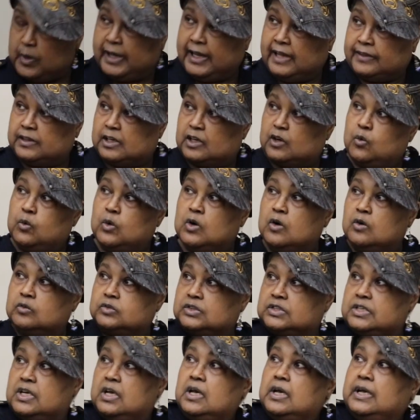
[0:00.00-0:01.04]
we had the
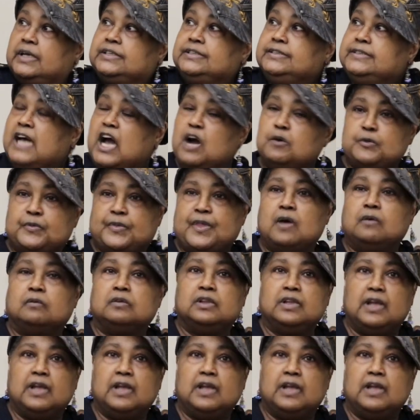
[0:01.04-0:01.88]
quilt not without